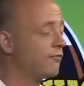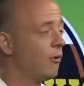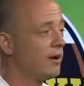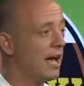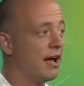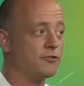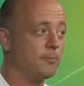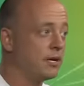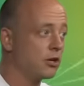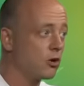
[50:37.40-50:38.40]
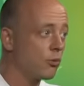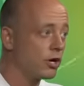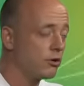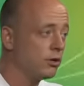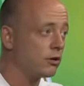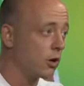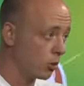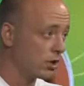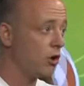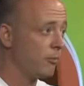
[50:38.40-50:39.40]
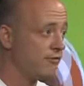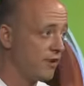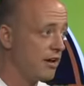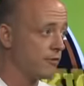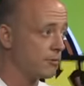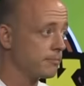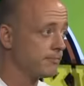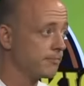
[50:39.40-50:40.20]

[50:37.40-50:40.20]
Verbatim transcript: to four and a half, depending on where you look. Oklahoma favored.